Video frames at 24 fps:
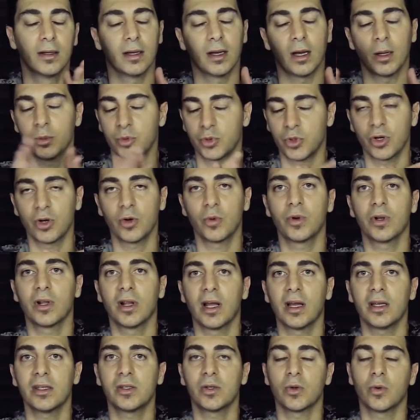I'm sure it would
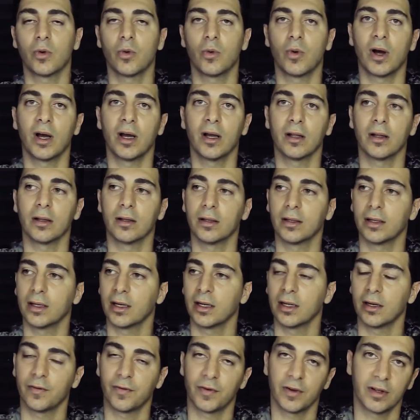last you a while,
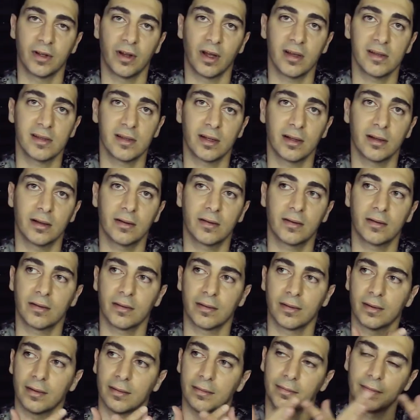and if it doesn't,
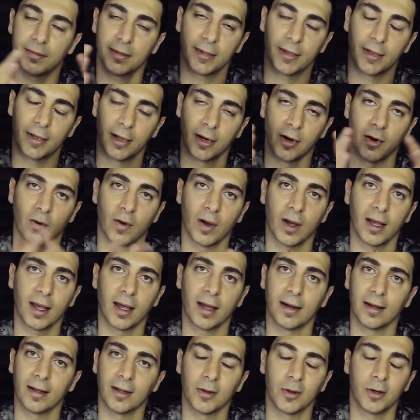
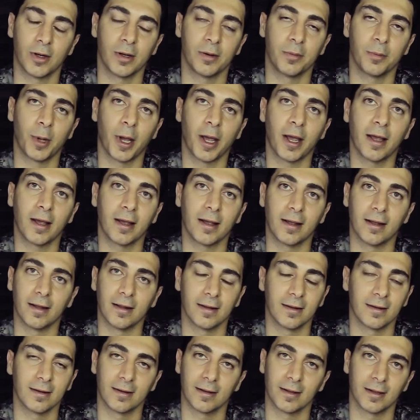again, you didn't pay
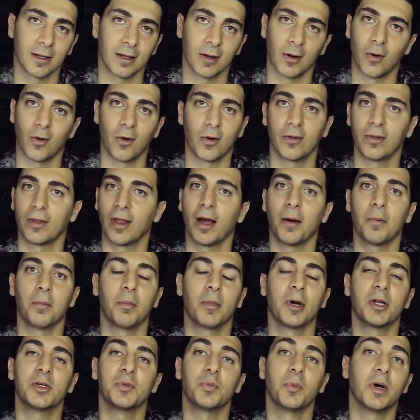that
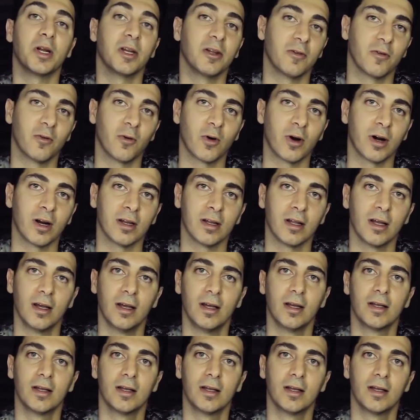much money for it.